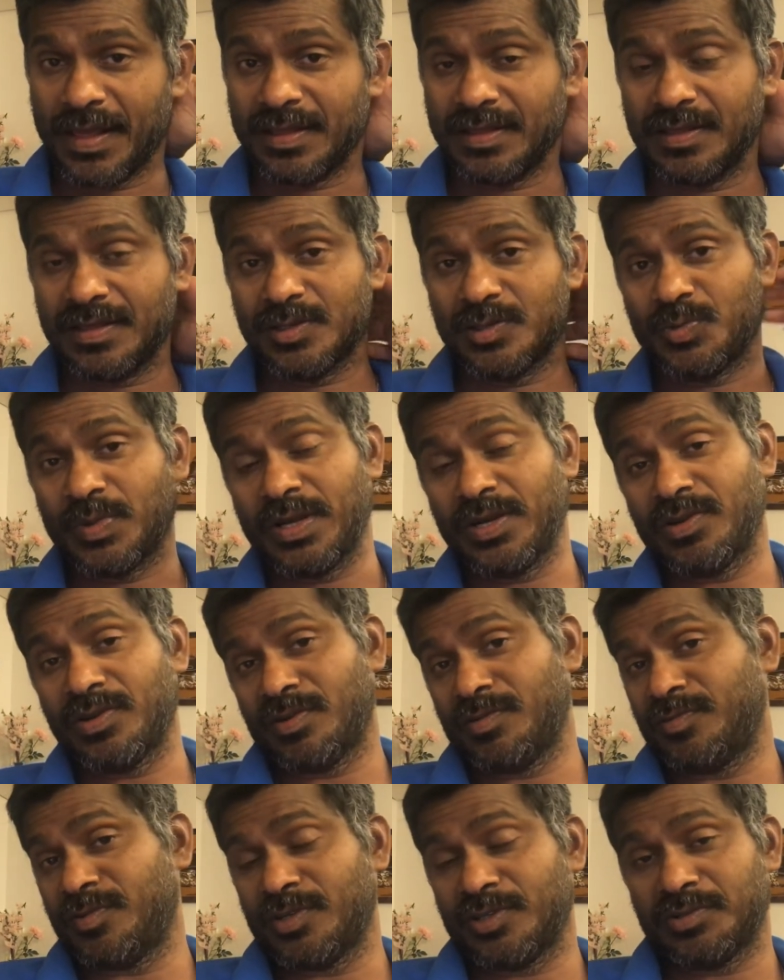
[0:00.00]
this went
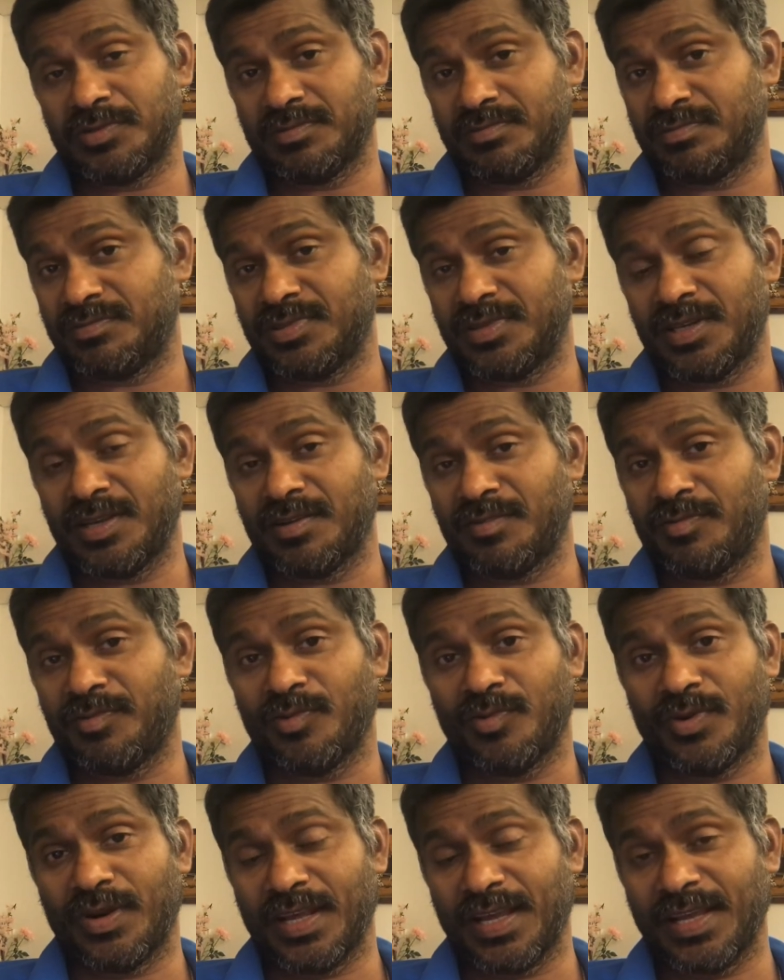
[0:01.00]
on for three or
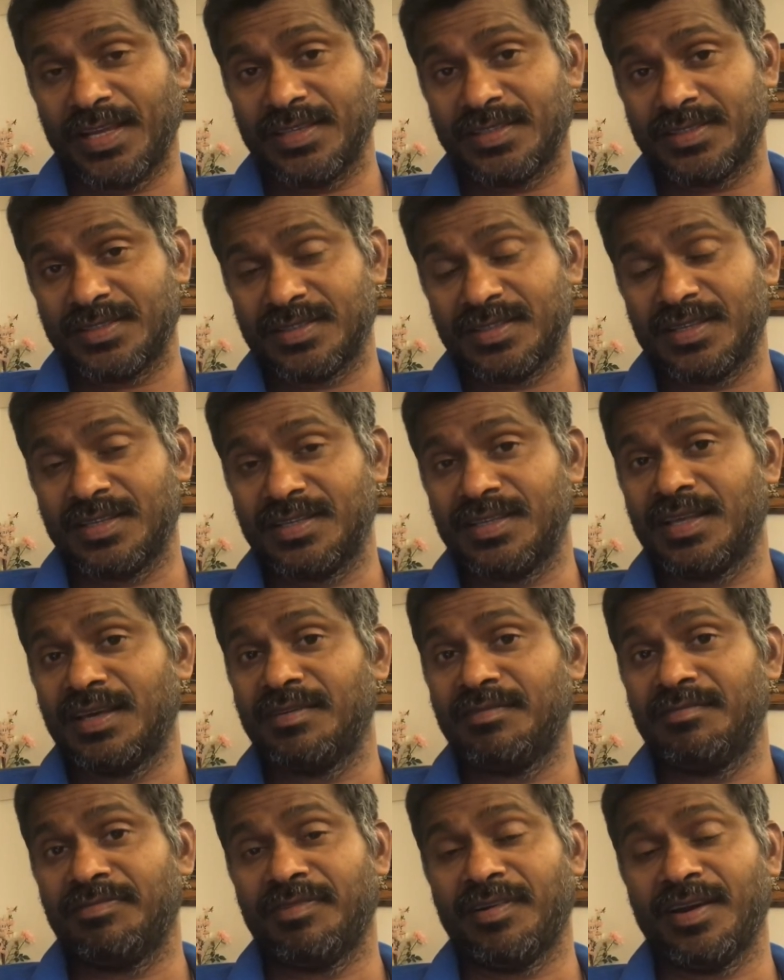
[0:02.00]
four days and
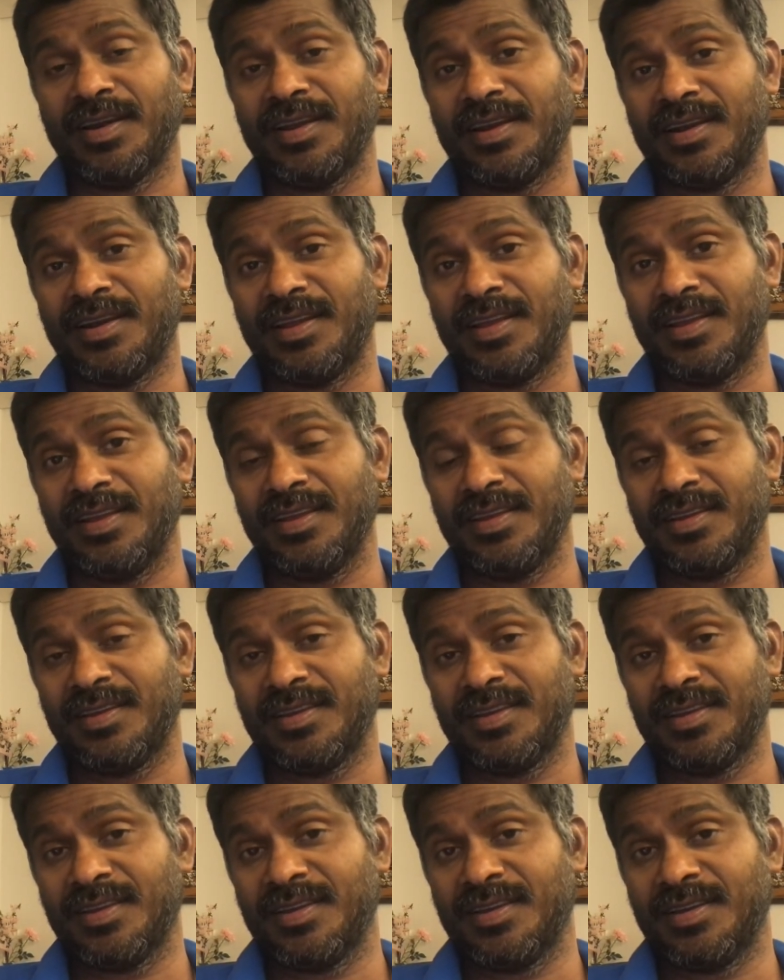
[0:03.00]
then finally
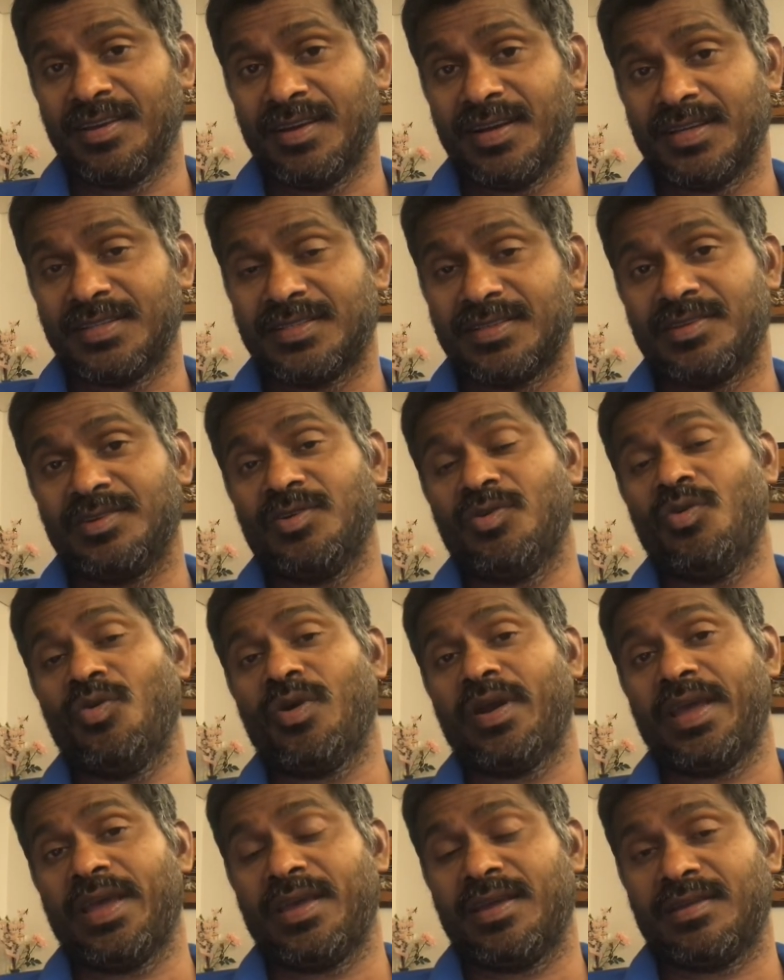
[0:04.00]
i said
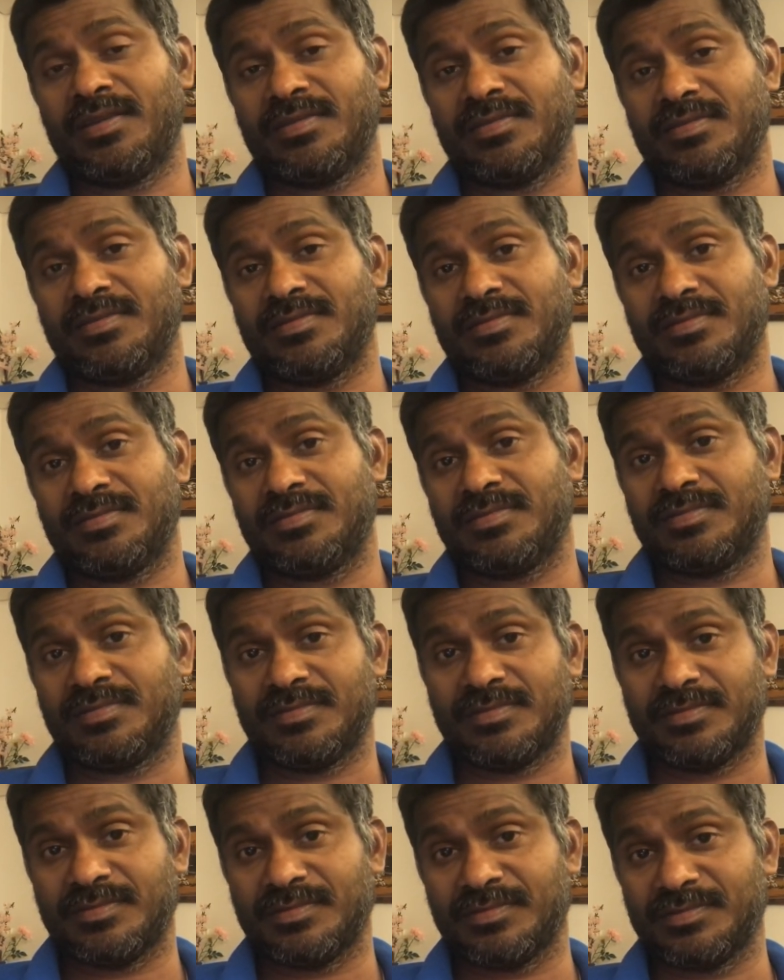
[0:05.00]
okay
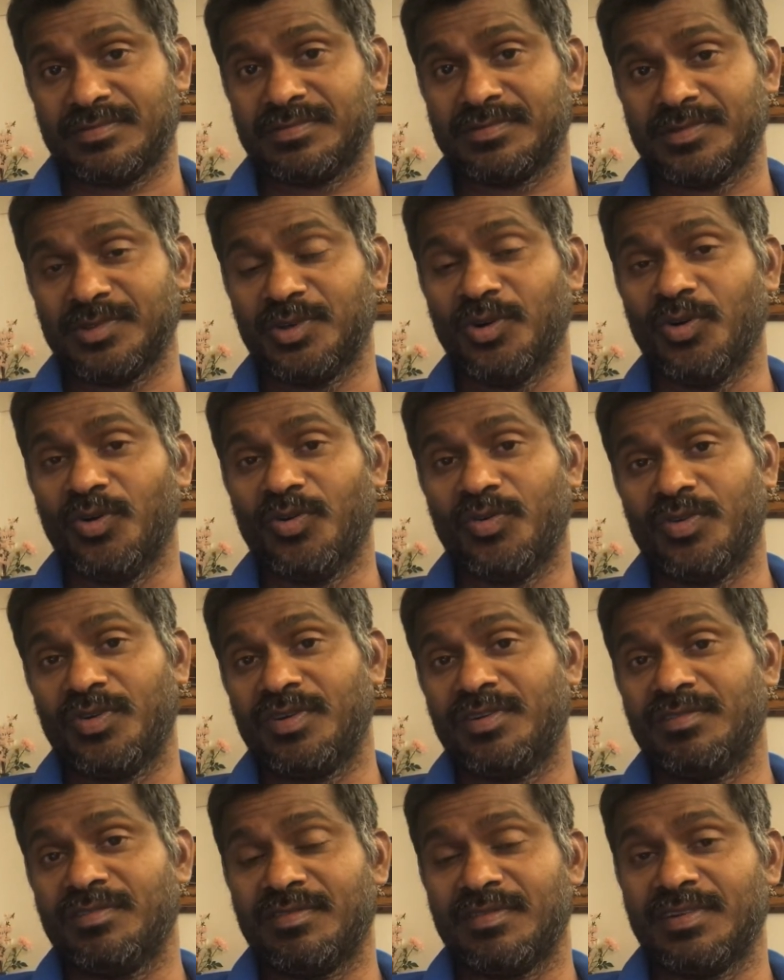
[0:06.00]
go
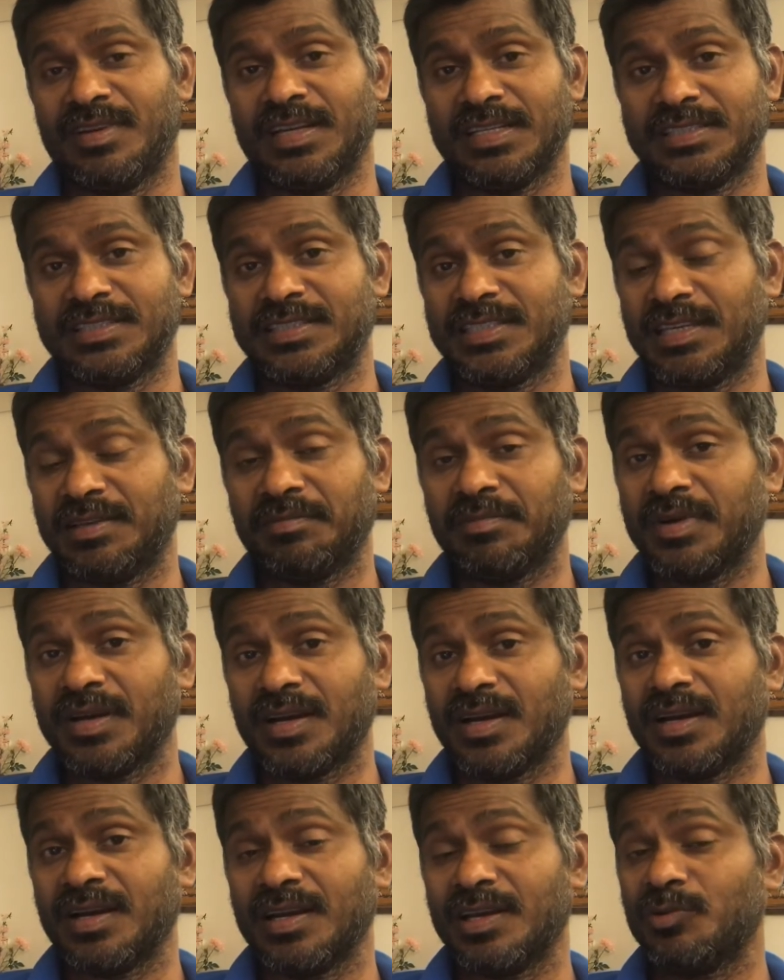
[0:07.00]
let's see
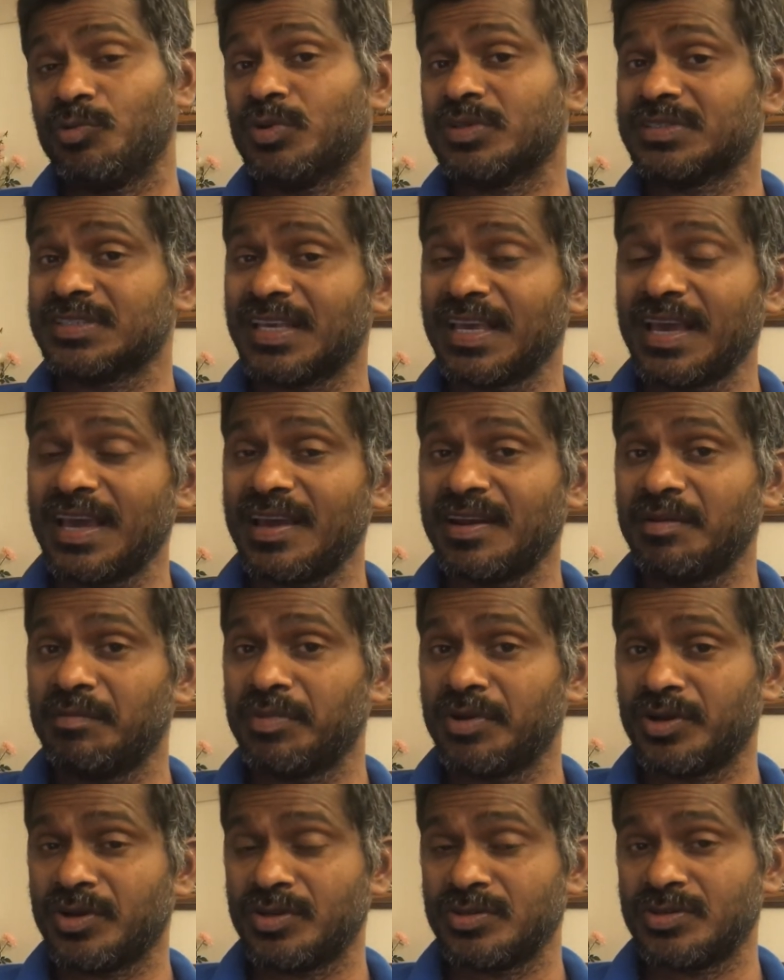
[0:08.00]
uh, it was scary
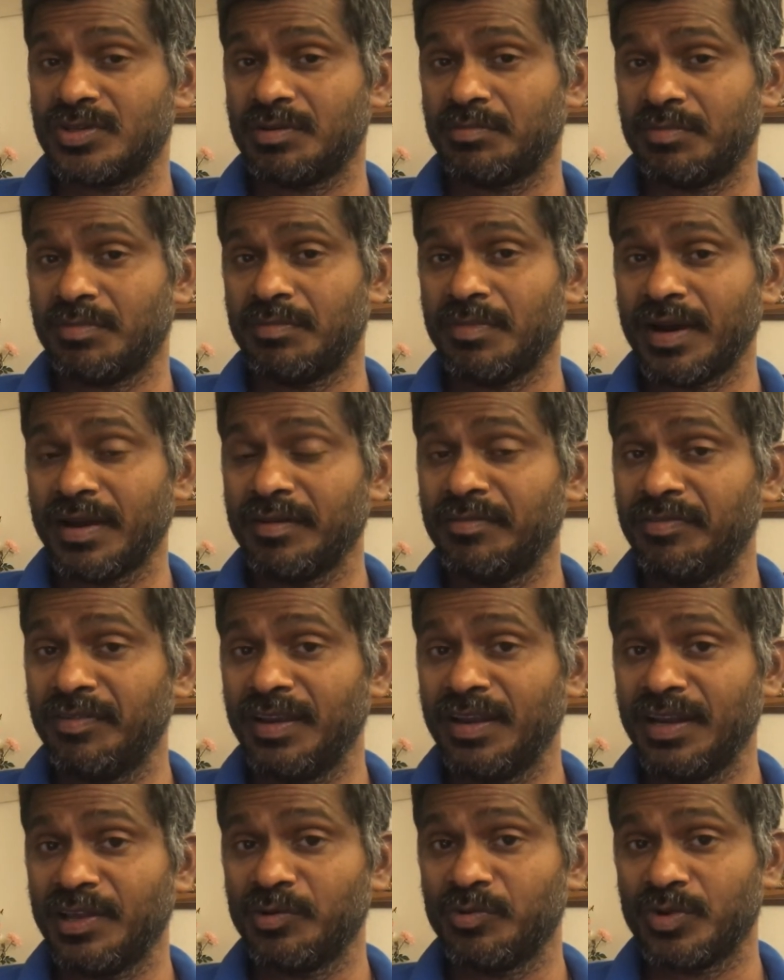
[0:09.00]
because my
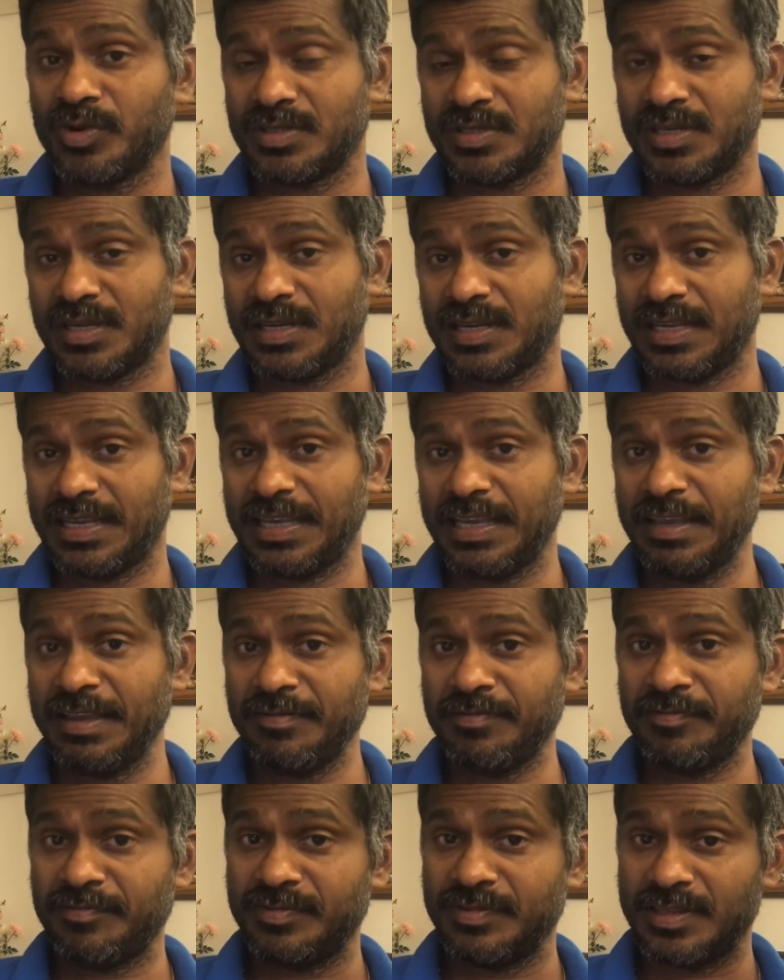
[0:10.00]
feeling was that
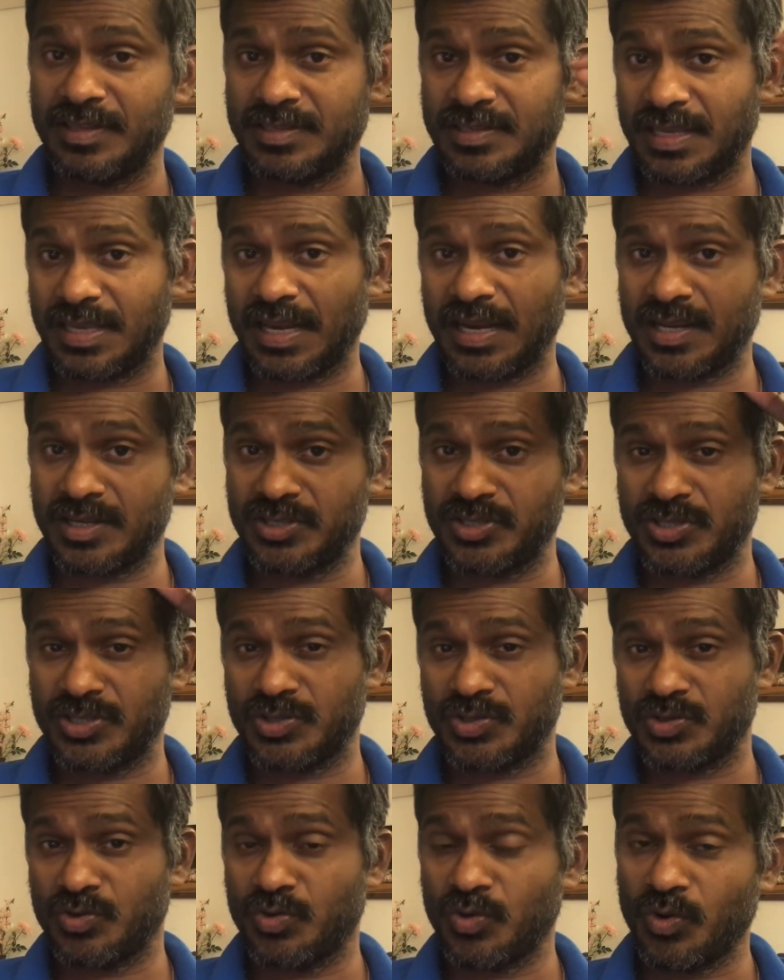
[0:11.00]
if this energy
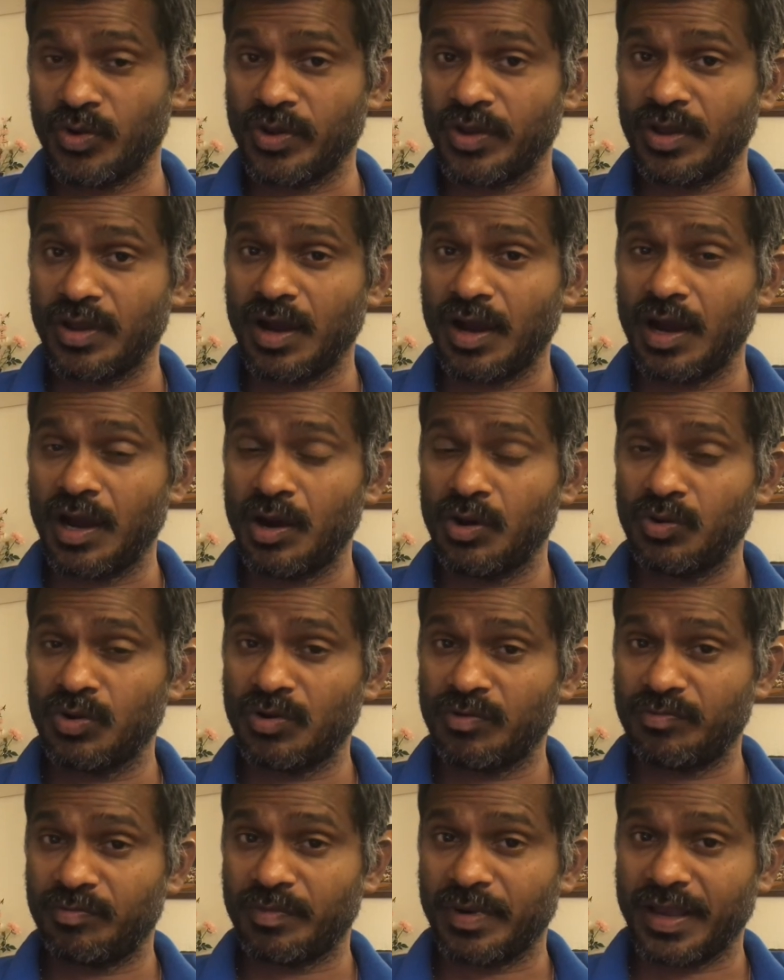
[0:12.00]
is going out
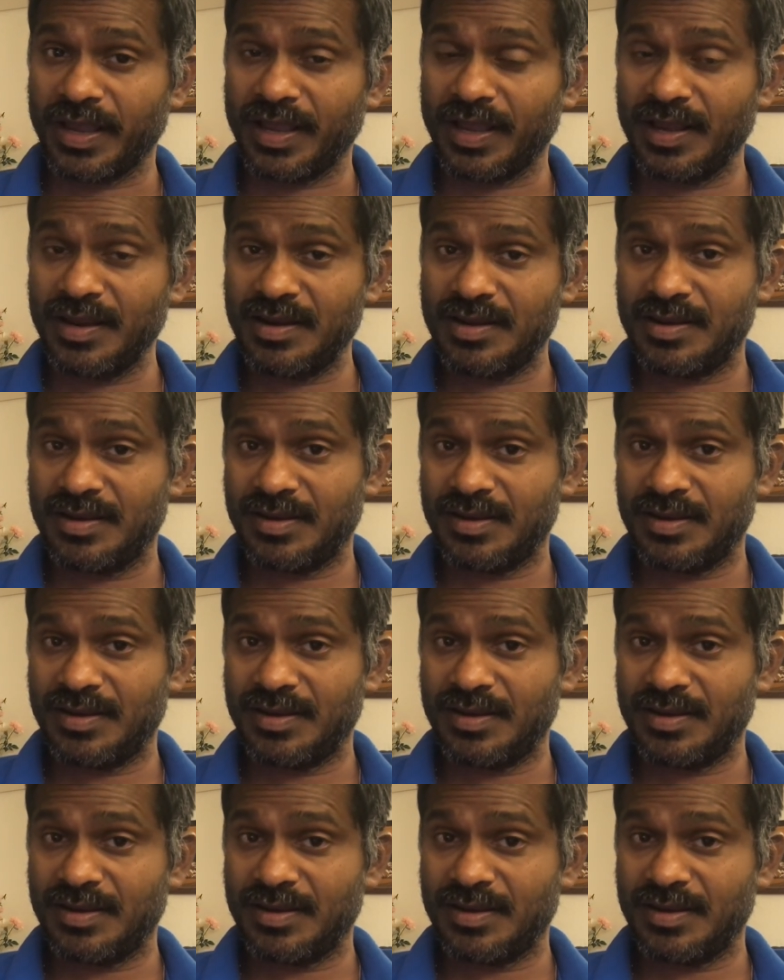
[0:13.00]
of my head